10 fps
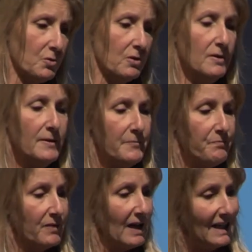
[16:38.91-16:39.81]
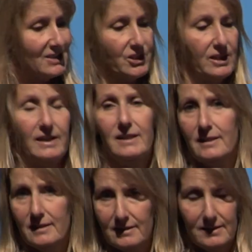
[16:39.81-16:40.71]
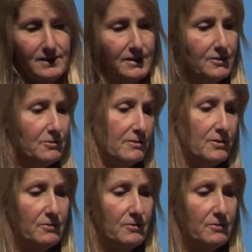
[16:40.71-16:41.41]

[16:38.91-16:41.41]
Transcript: Well, actually, you know, you